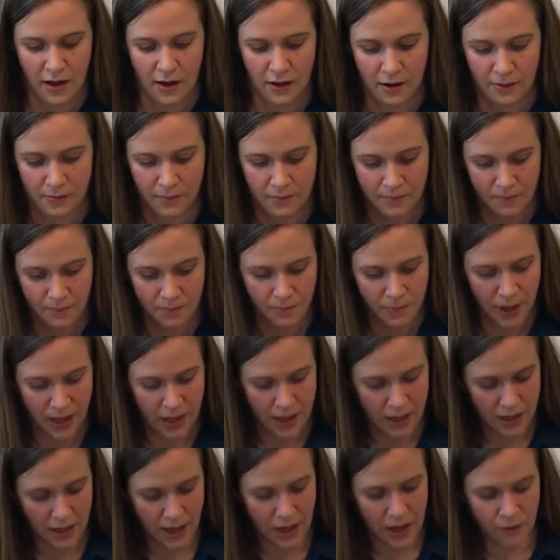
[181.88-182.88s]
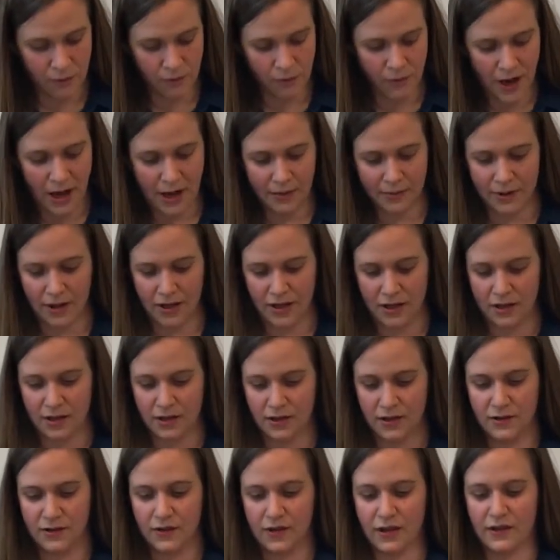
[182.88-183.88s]
But a
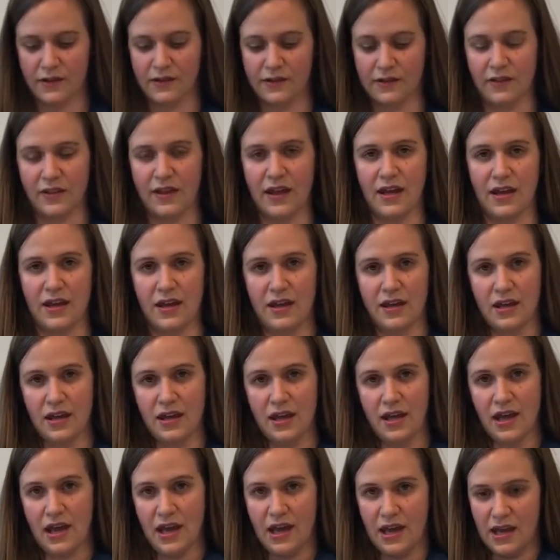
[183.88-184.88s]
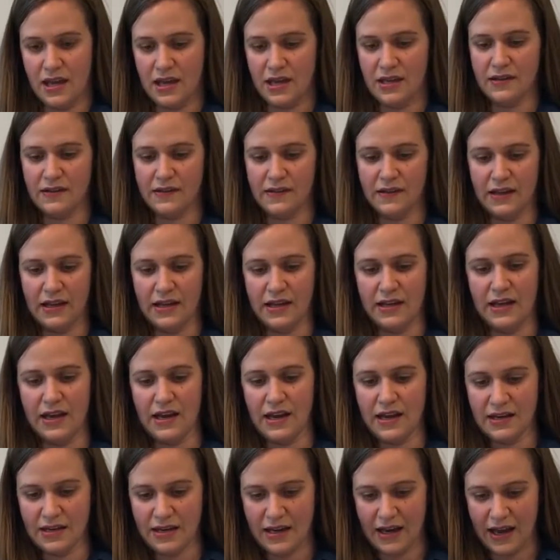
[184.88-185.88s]
robin does lay eggs in
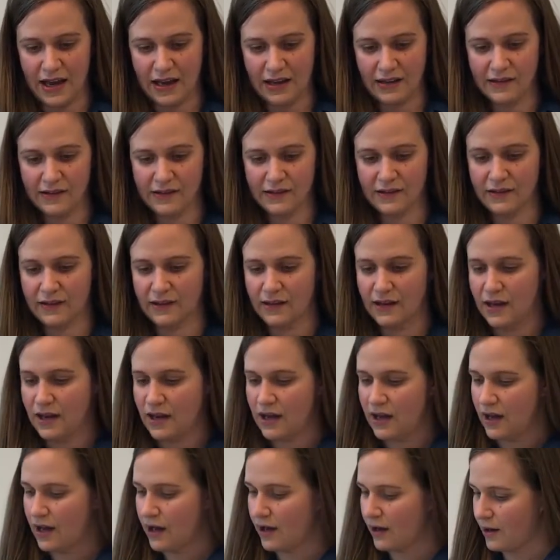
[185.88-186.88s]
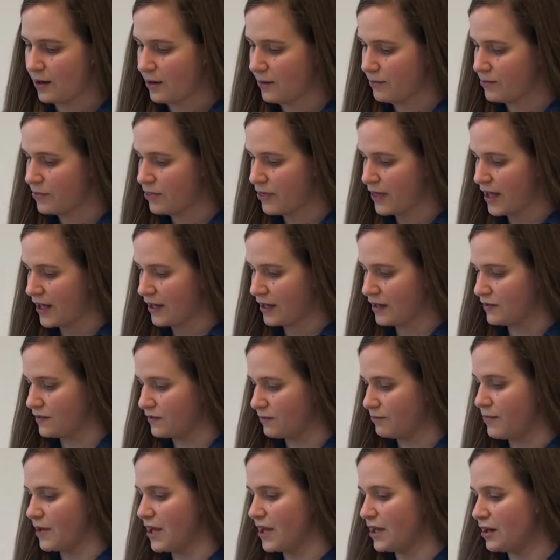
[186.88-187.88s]
a nest that
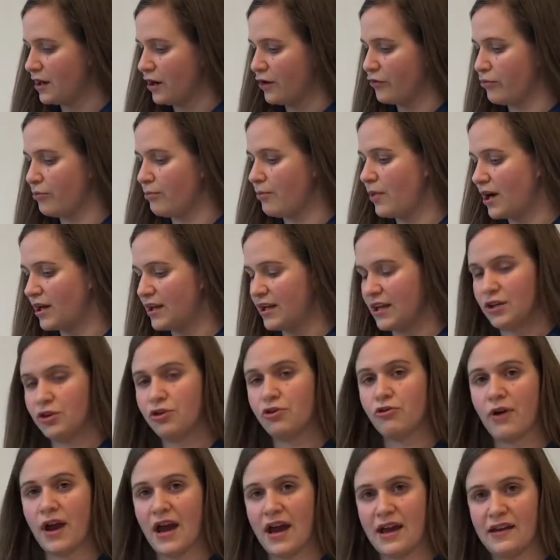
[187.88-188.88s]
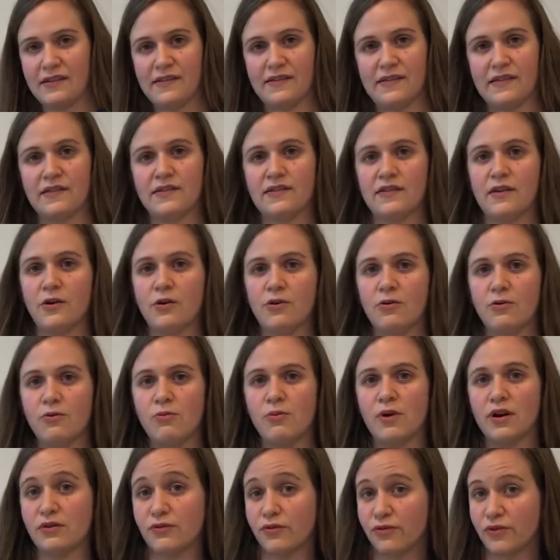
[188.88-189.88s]
is made of mud and grass.
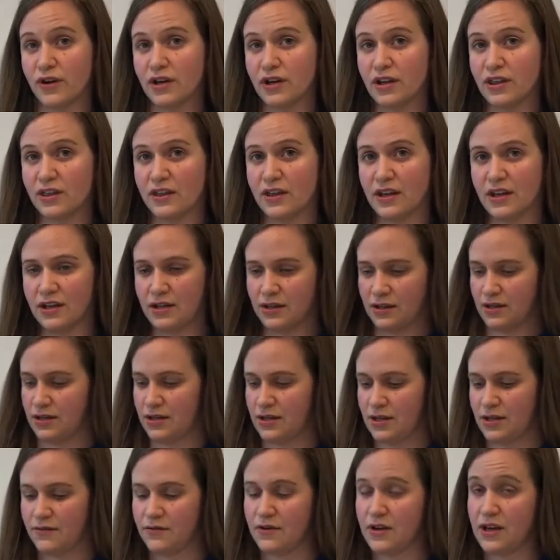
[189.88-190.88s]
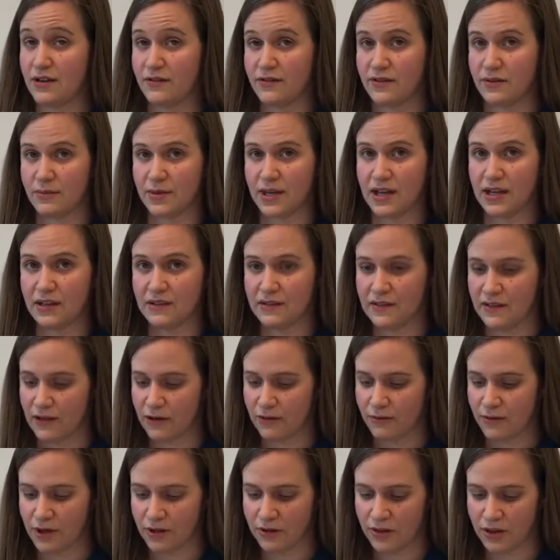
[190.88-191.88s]
So one fun thing, if you have some kids
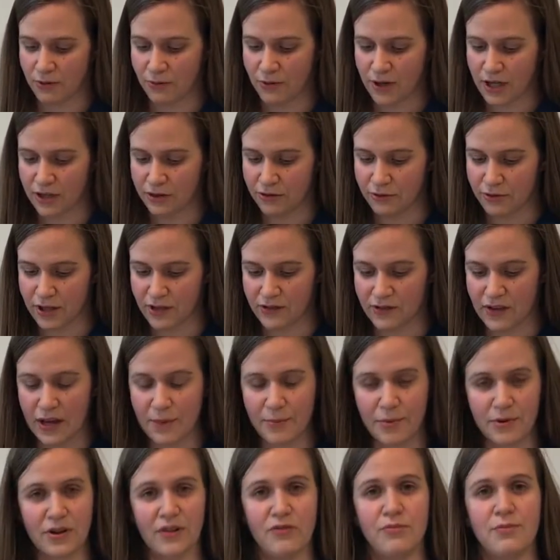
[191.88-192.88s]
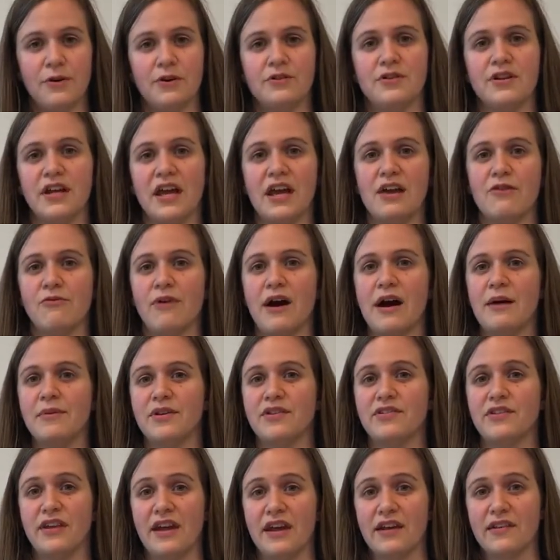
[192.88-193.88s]
there that want to do an example of building a
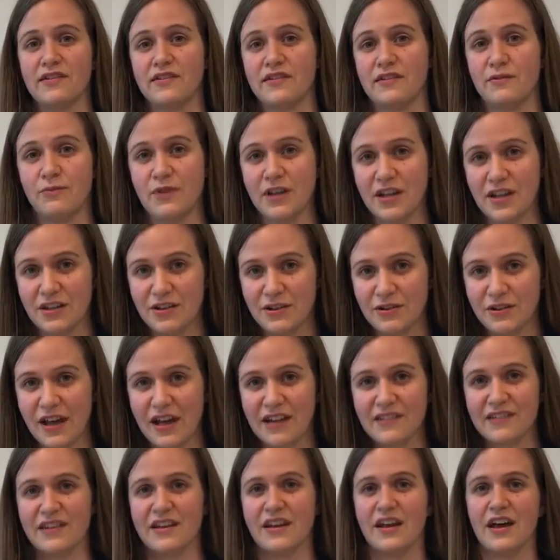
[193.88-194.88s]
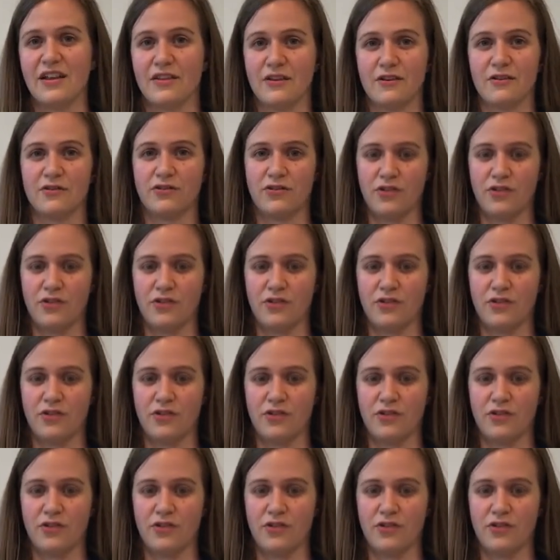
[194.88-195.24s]
robin's nest, we can do that together.